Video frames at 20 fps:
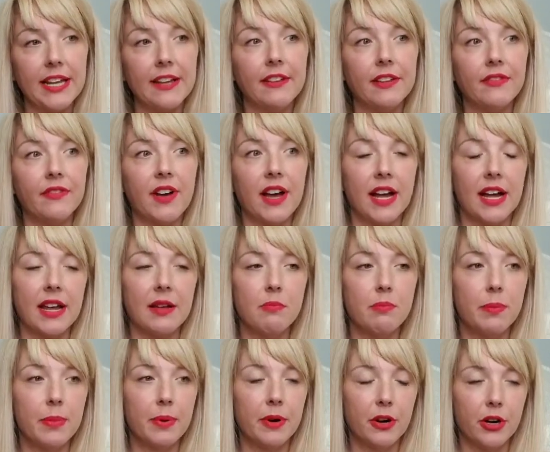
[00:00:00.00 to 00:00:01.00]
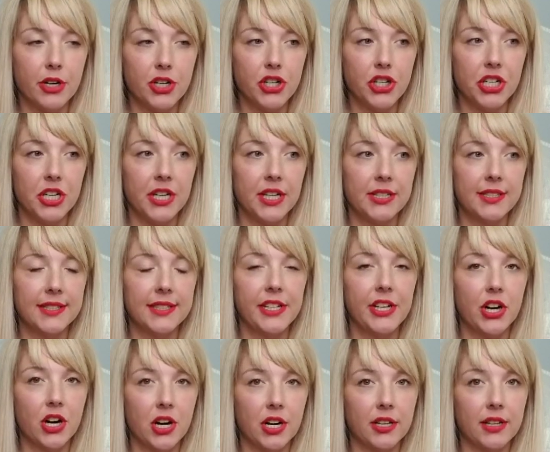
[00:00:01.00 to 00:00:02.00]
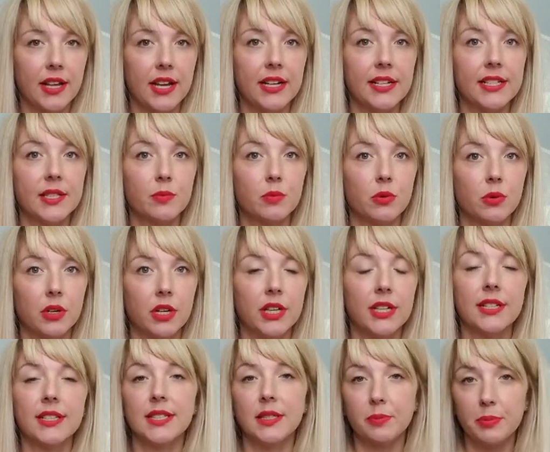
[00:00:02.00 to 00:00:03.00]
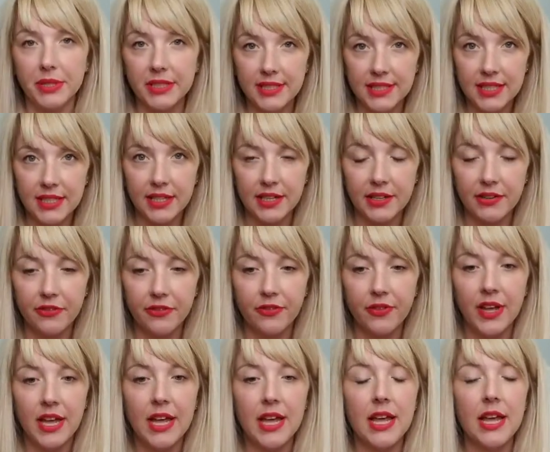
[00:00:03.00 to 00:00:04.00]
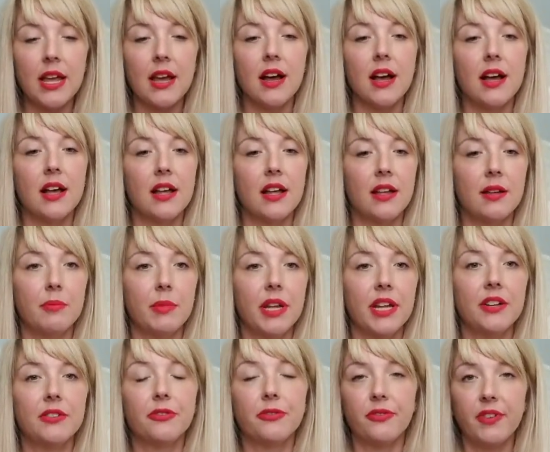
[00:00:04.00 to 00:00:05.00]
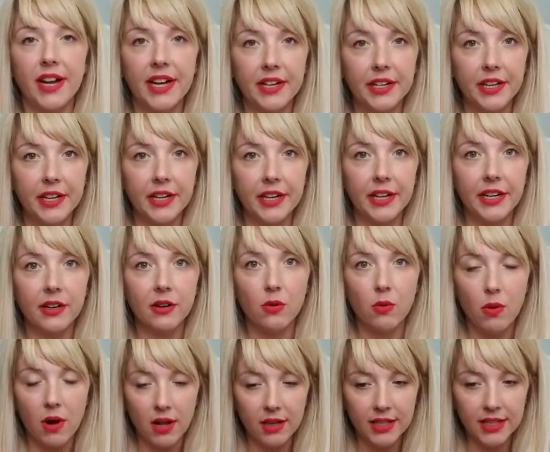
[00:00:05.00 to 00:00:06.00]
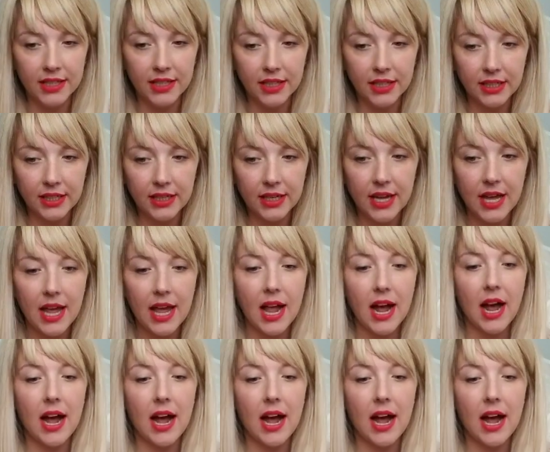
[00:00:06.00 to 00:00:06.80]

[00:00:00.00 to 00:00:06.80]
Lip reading: If I purchase yarn that is more expensive and finer in quality,